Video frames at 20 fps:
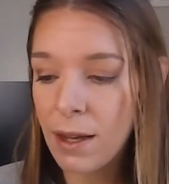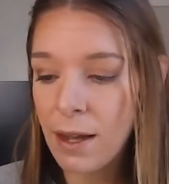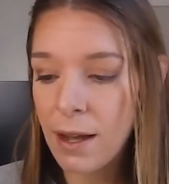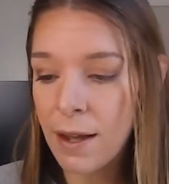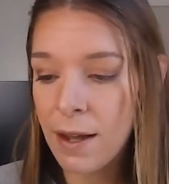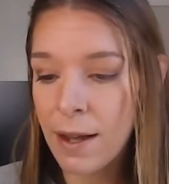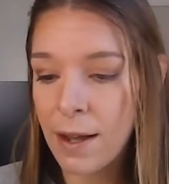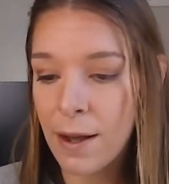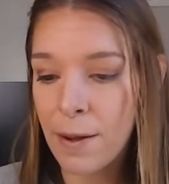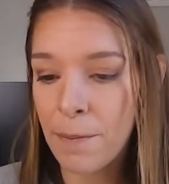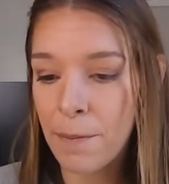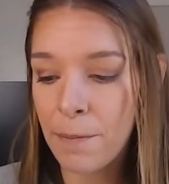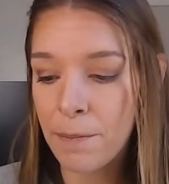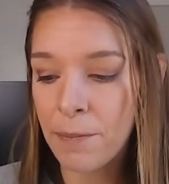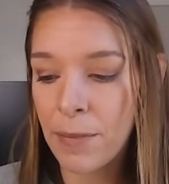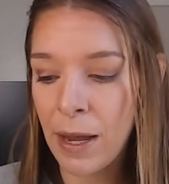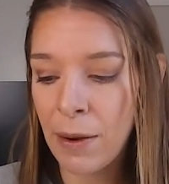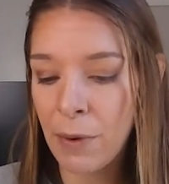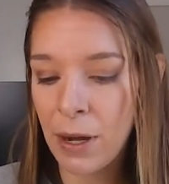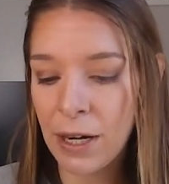
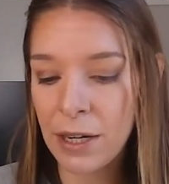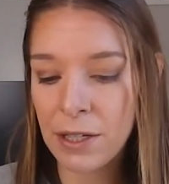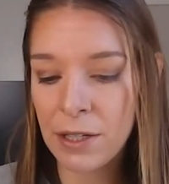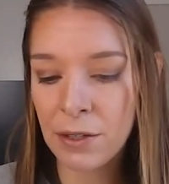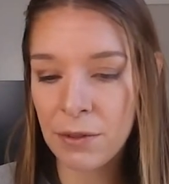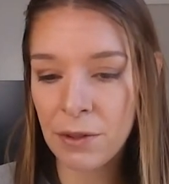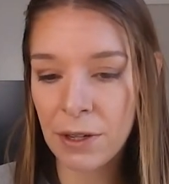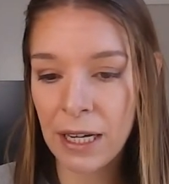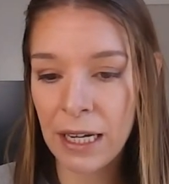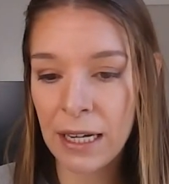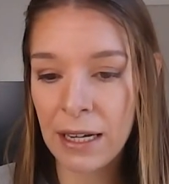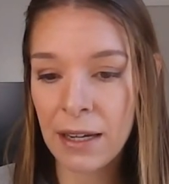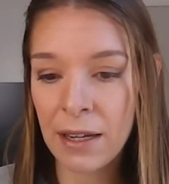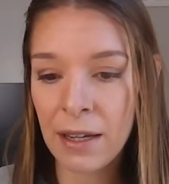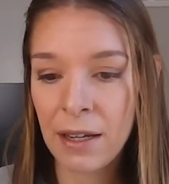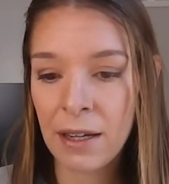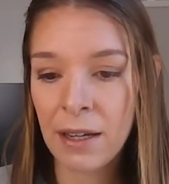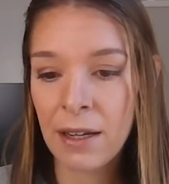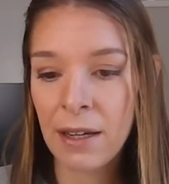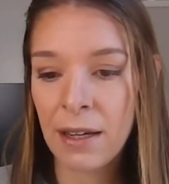Um, I wanted to read
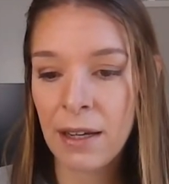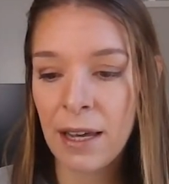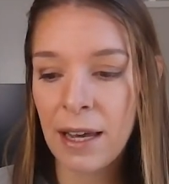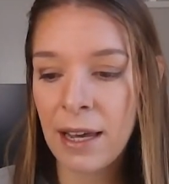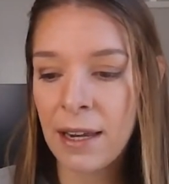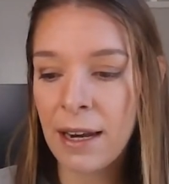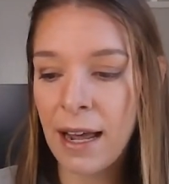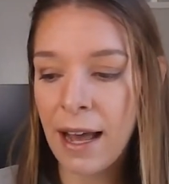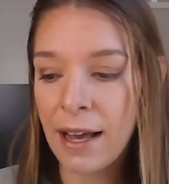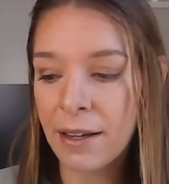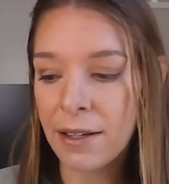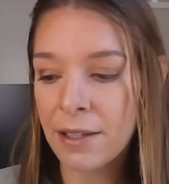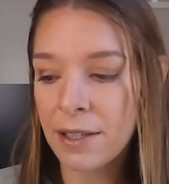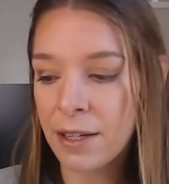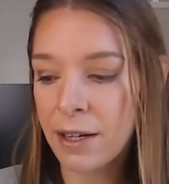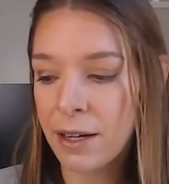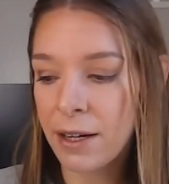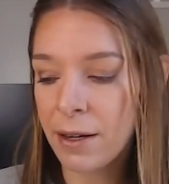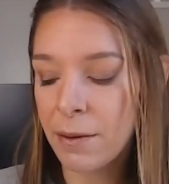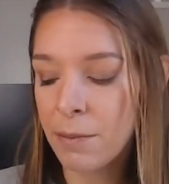an
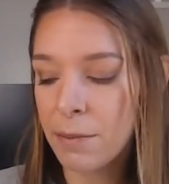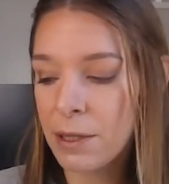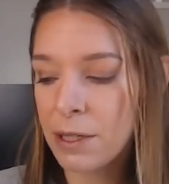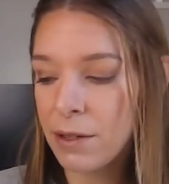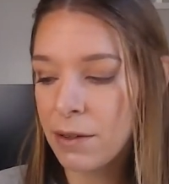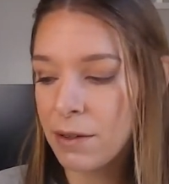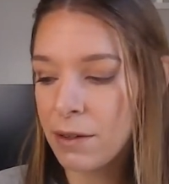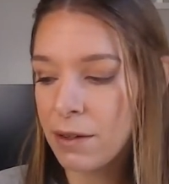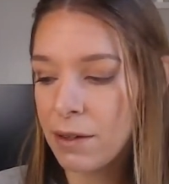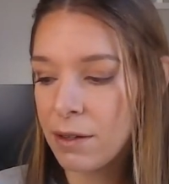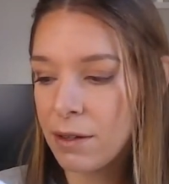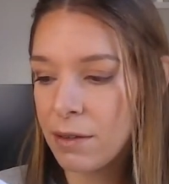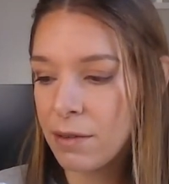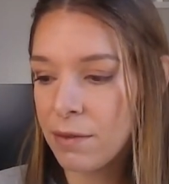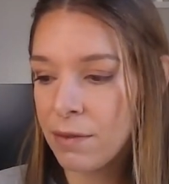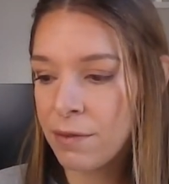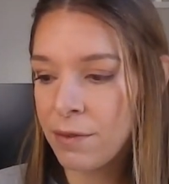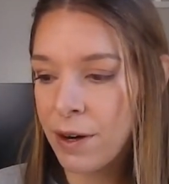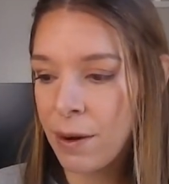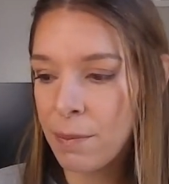excerpt
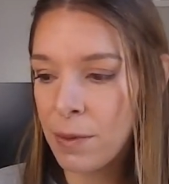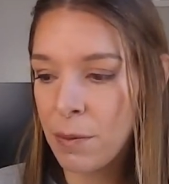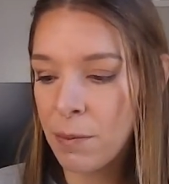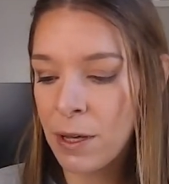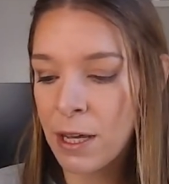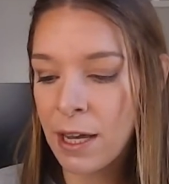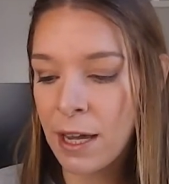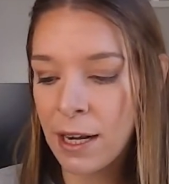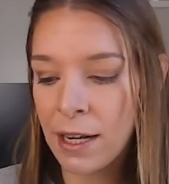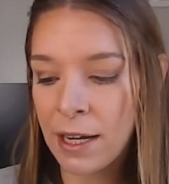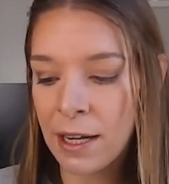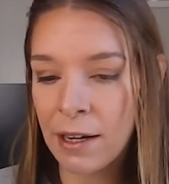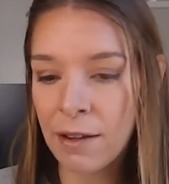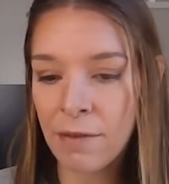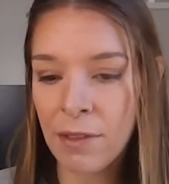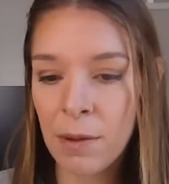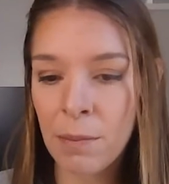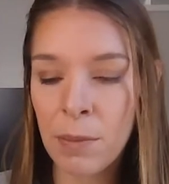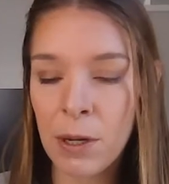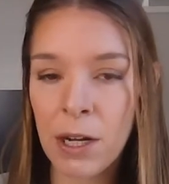from the beginning
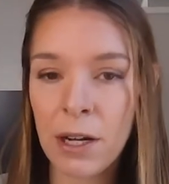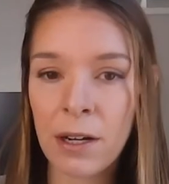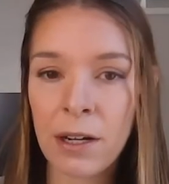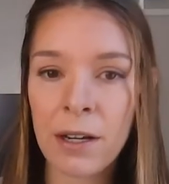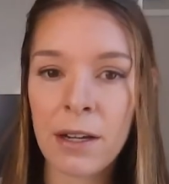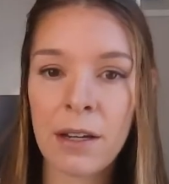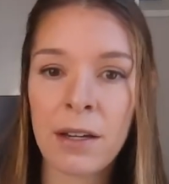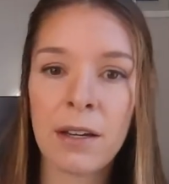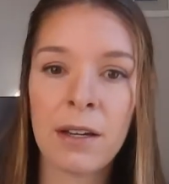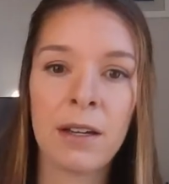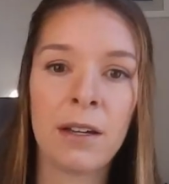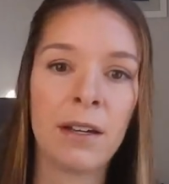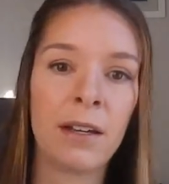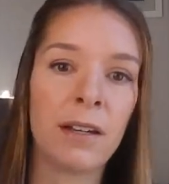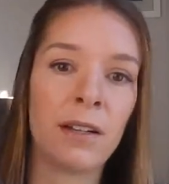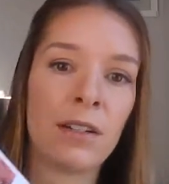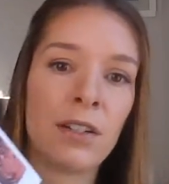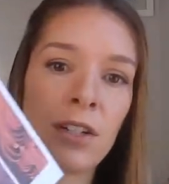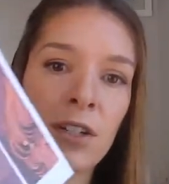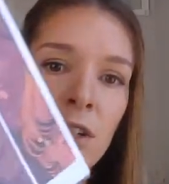of the book,
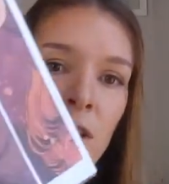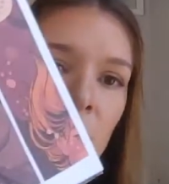just